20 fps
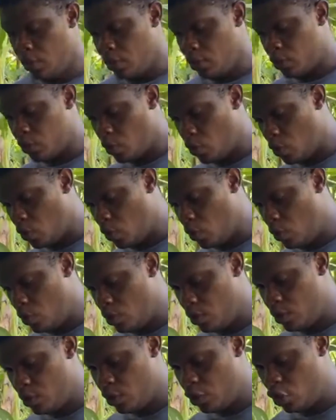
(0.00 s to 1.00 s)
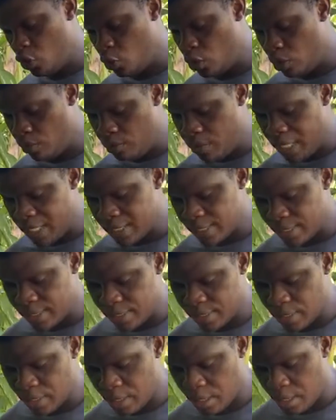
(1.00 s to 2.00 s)
So you will
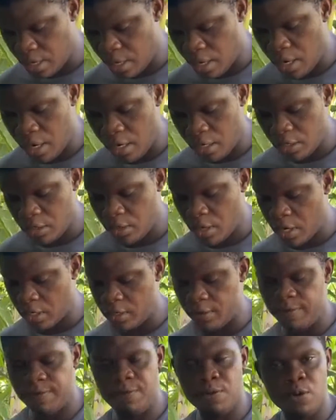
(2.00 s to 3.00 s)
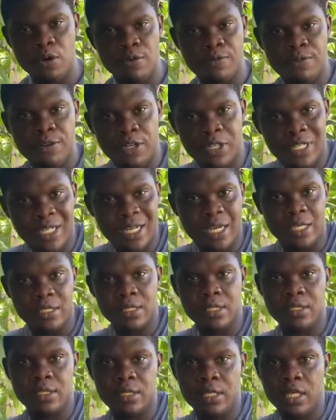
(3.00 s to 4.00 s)
mix all the other 4
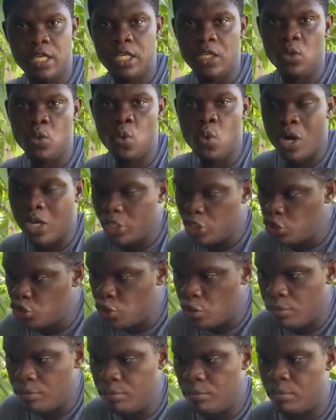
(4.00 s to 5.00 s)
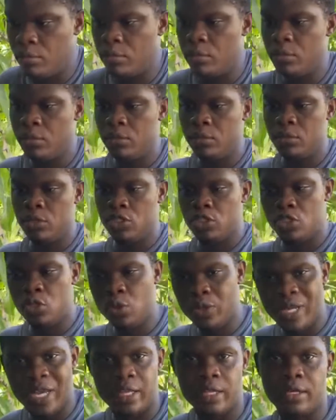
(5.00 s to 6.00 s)
fertilizers in one drum
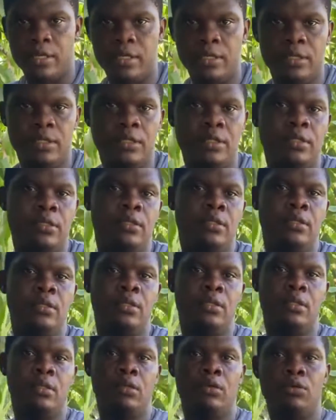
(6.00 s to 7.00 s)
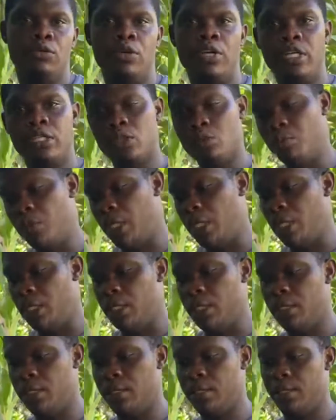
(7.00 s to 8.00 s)
together. Reason
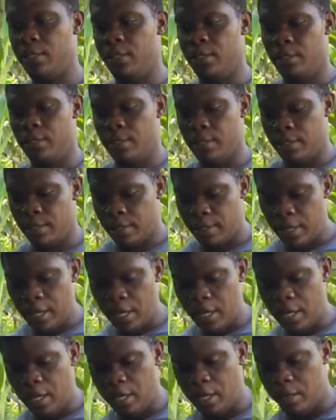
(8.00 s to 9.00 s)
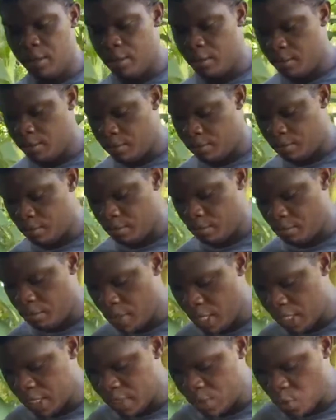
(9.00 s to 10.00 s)
being, they
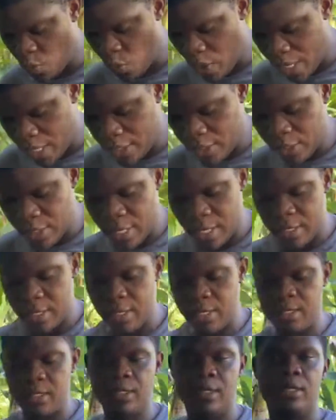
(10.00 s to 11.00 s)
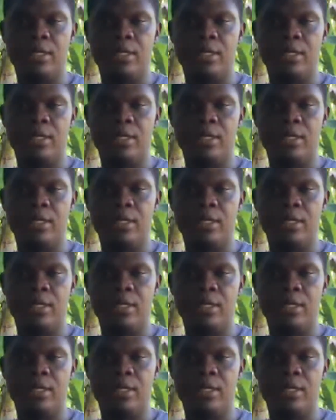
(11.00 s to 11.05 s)
mix well together,